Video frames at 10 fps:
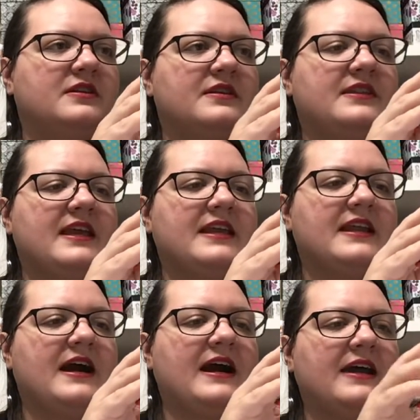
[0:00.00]
then
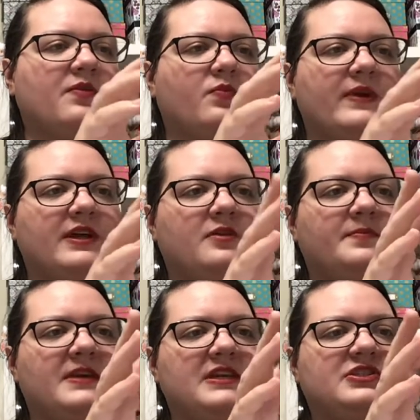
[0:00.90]
I will
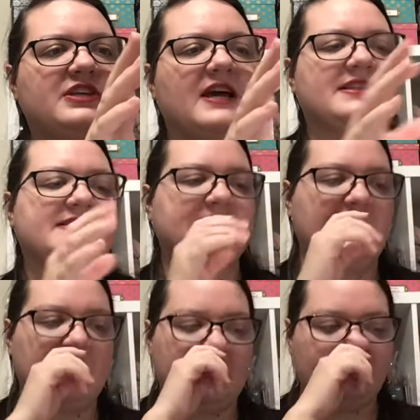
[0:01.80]
be just,
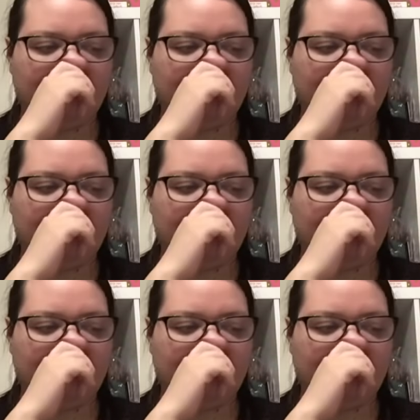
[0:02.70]
I'll